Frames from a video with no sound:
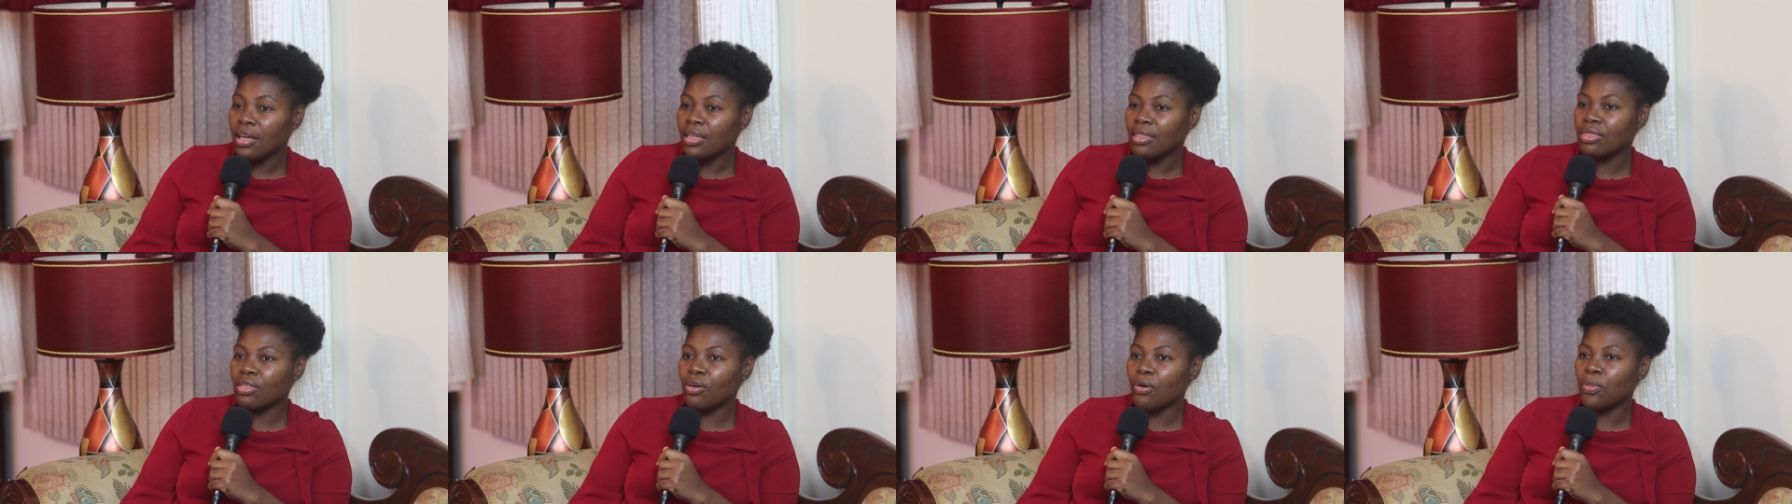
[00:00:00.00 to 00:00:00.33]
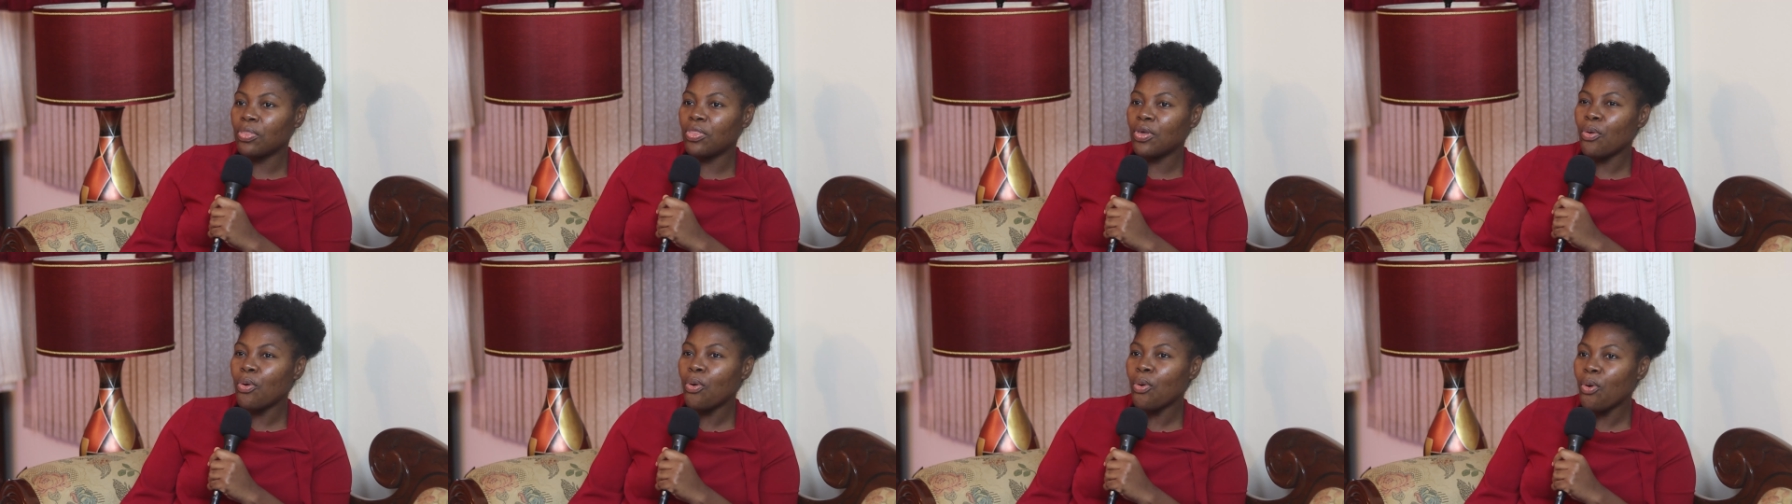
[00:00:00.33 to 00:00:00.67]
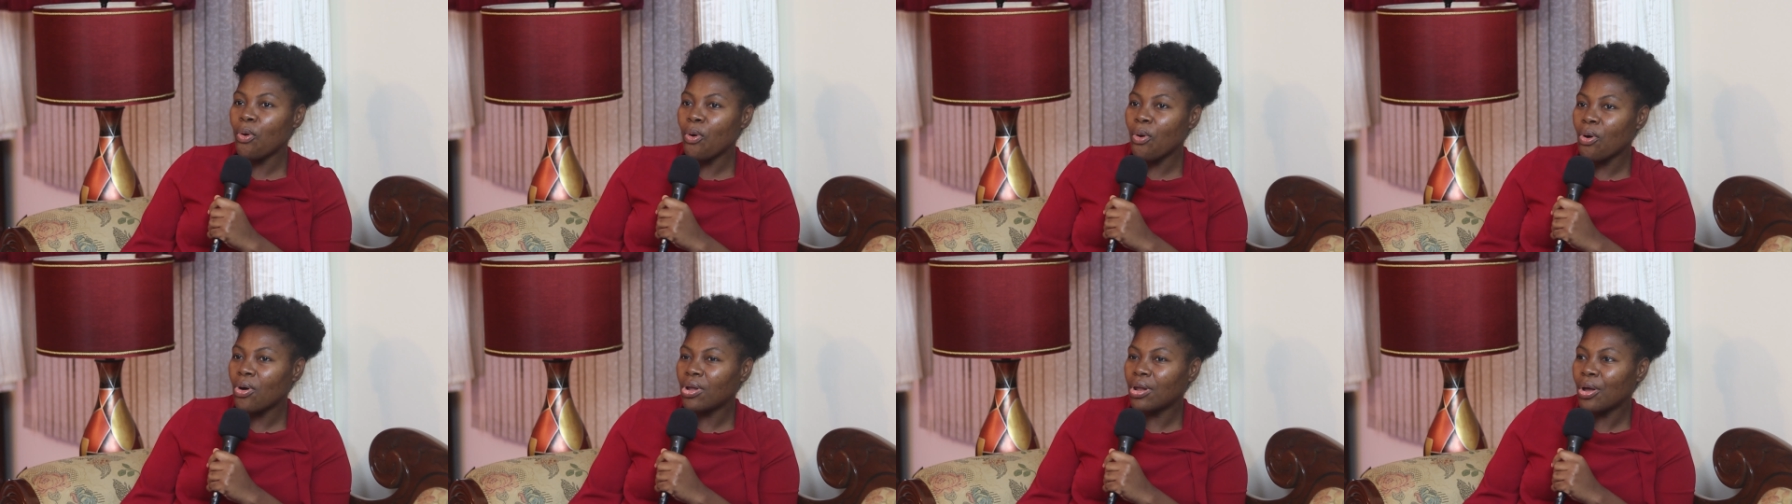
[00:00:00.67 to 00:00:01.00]
So the
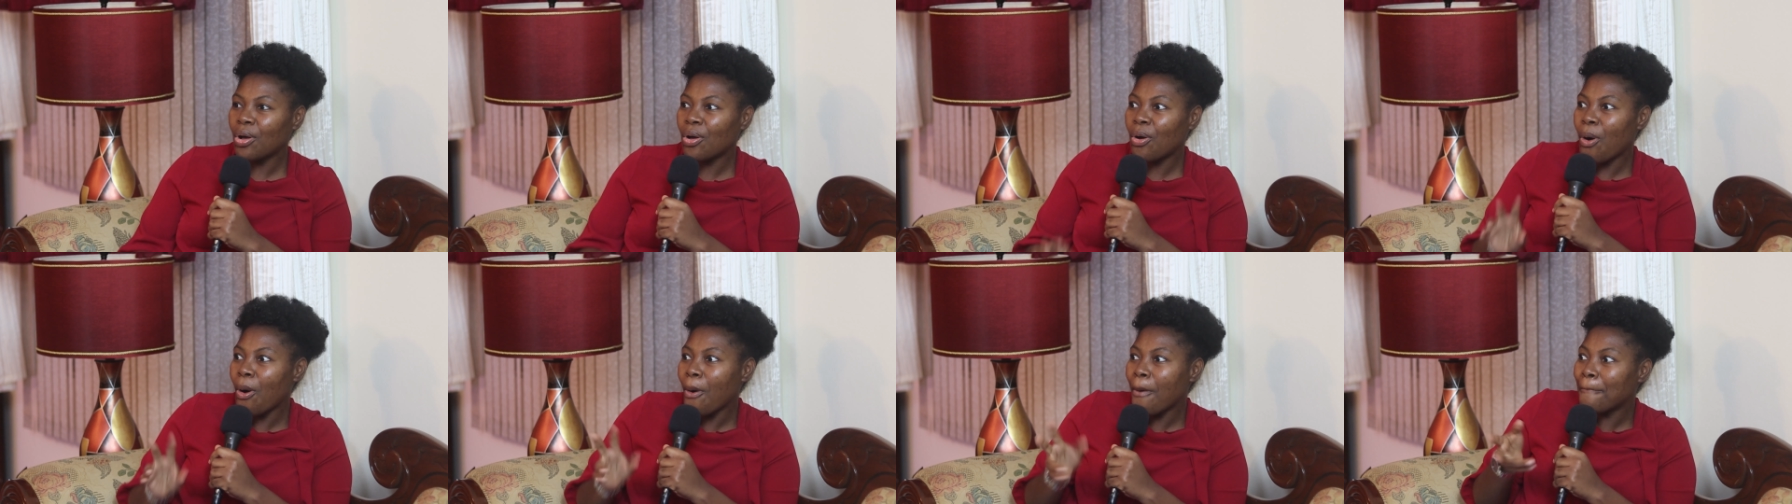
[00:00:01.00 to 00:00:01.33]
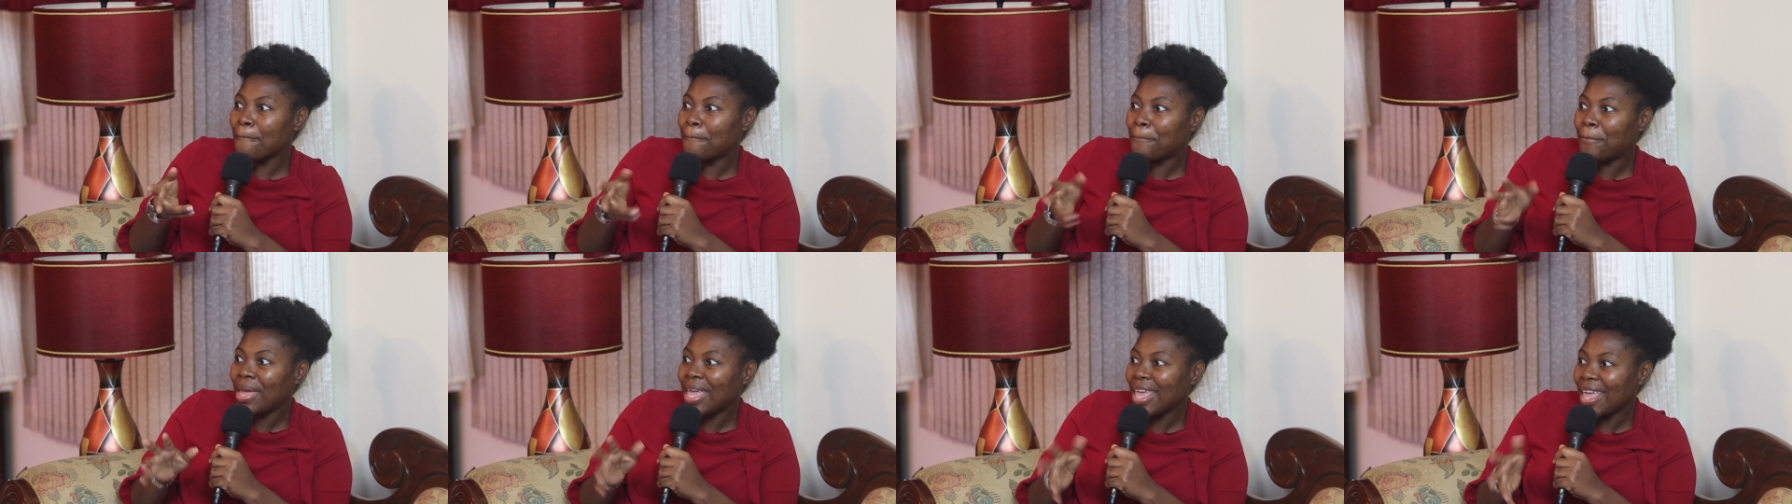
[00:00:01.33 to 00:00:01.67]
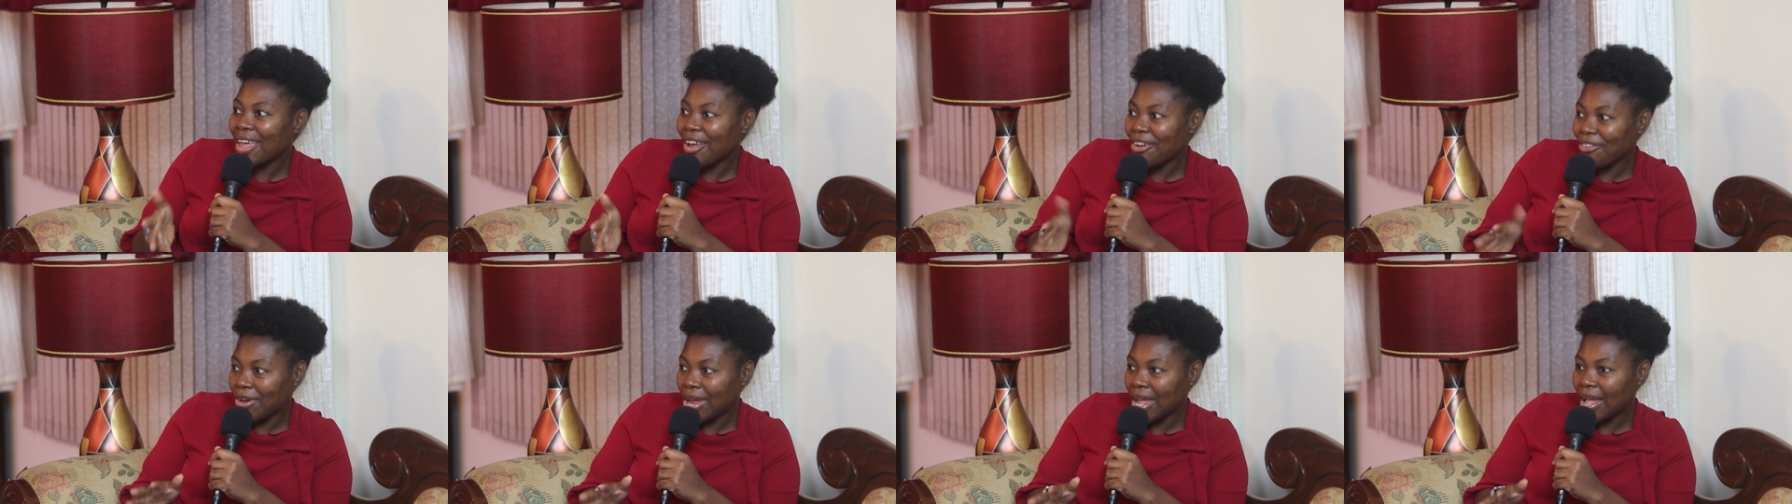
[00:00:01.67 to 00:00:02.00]
whole
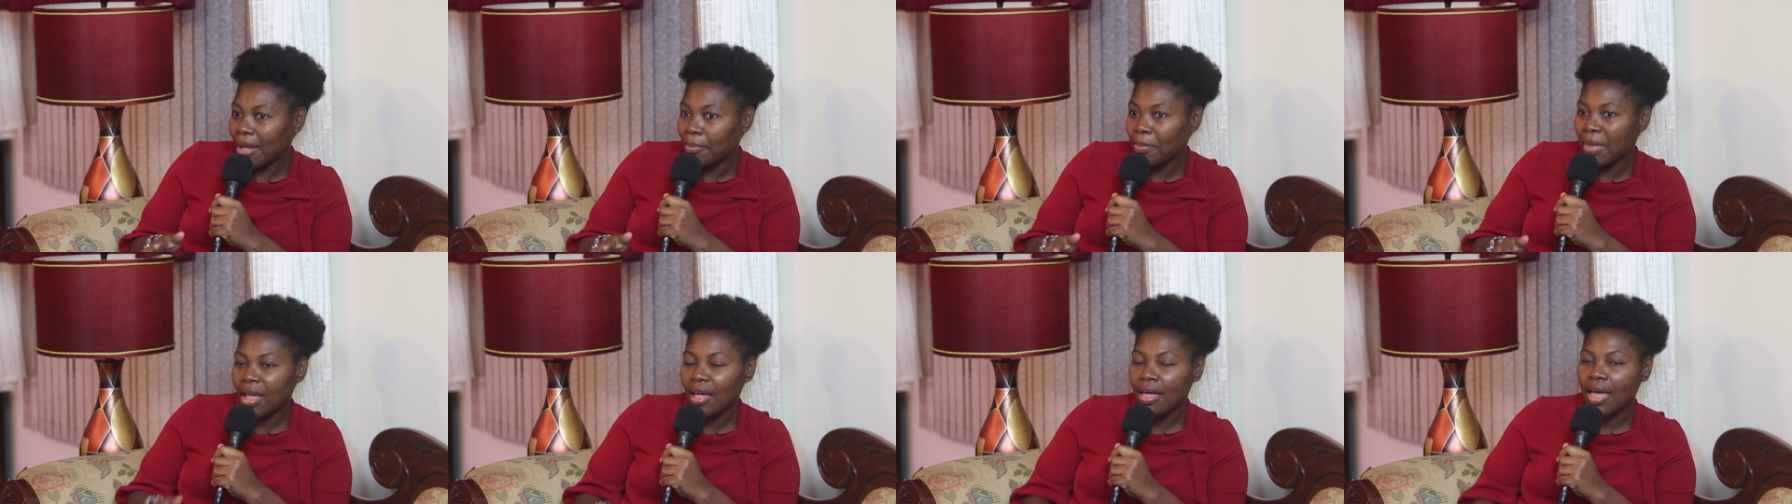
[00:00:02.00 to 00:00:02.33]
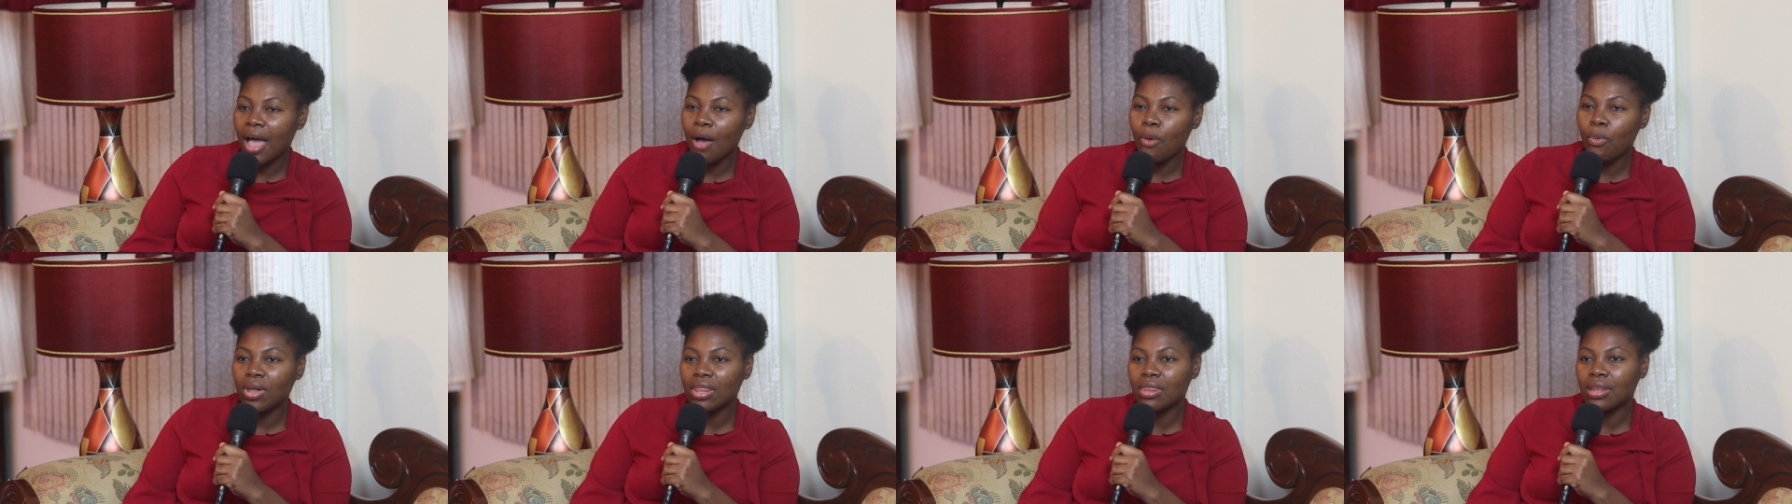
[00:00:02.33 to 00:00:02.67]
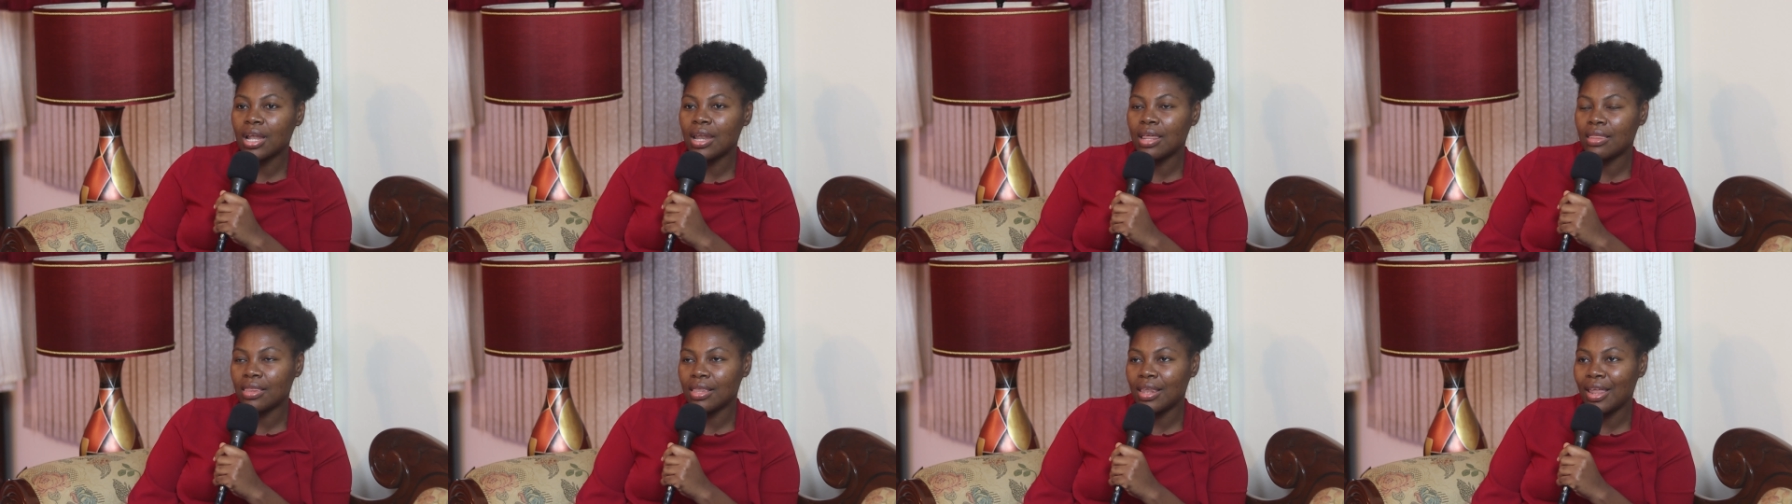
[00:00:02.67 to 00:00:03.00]
comparing, because I was
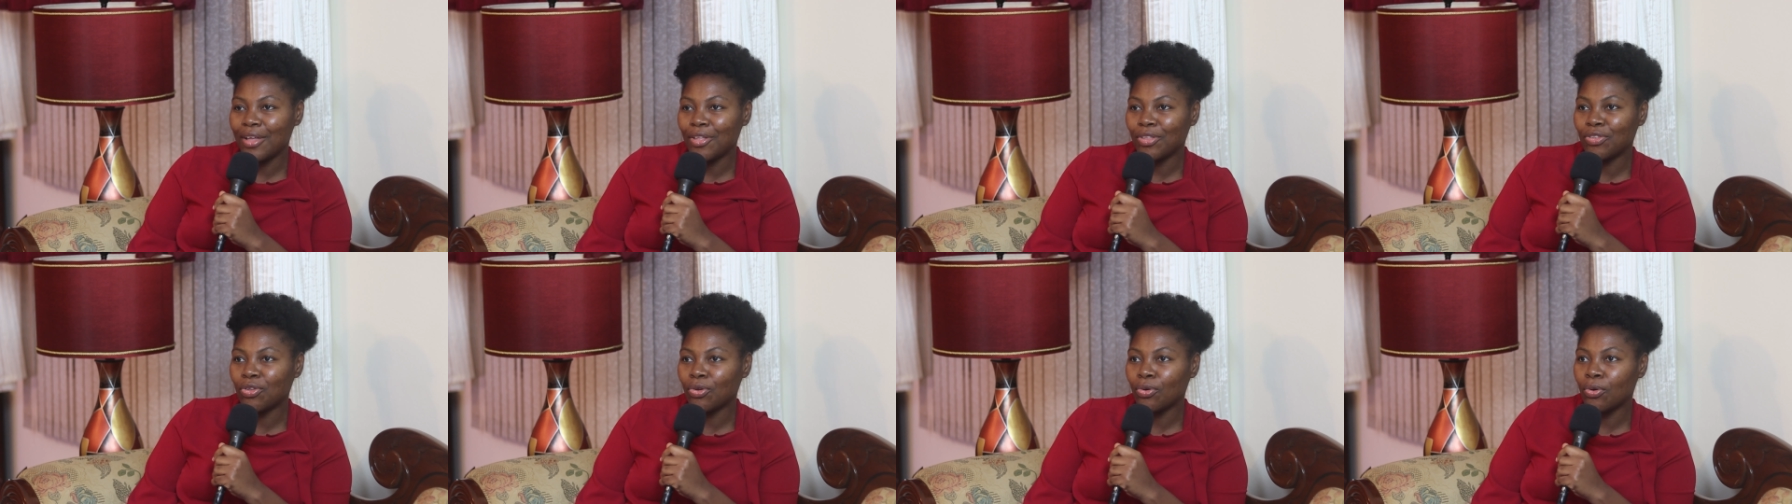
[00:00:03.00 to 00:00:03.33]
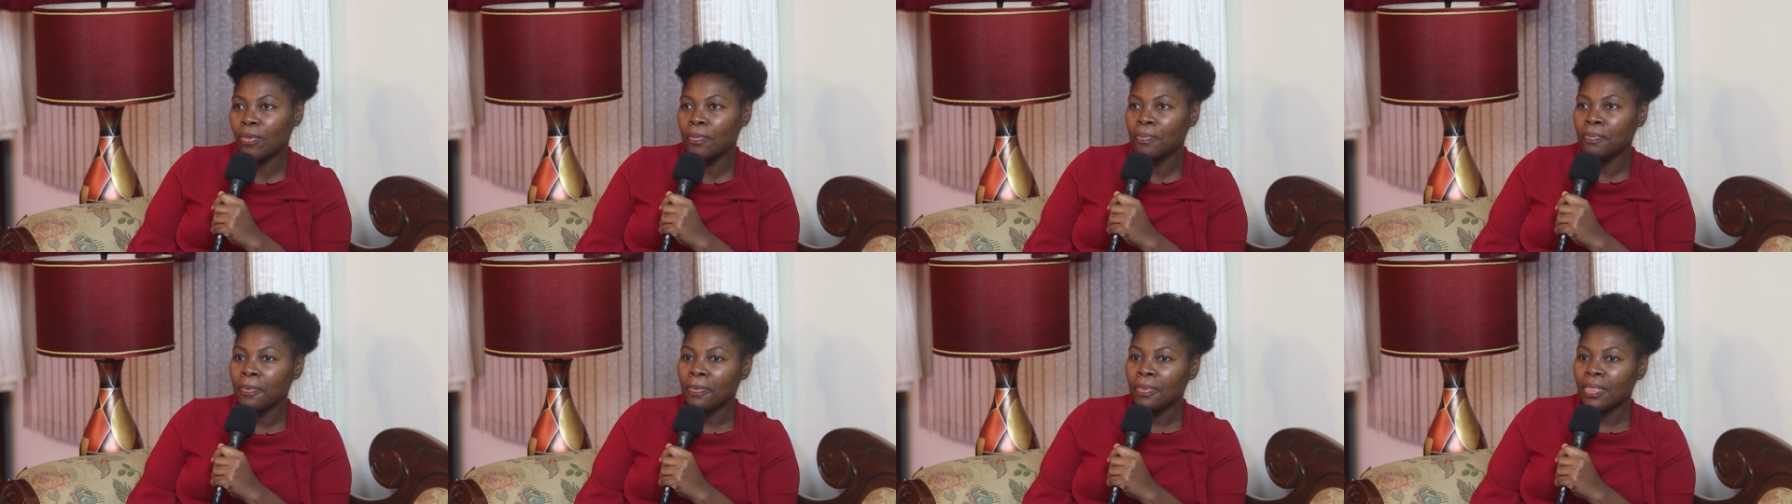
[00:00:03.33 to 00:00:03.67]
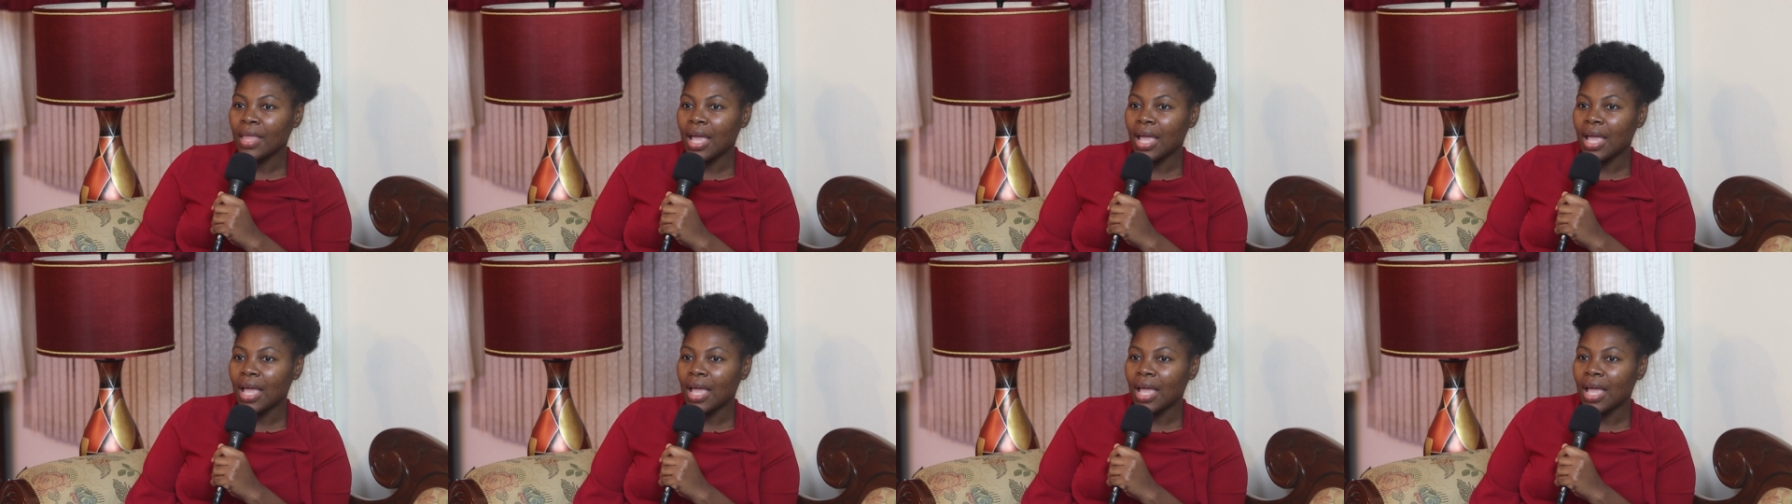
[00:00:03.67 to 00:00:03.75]
listening to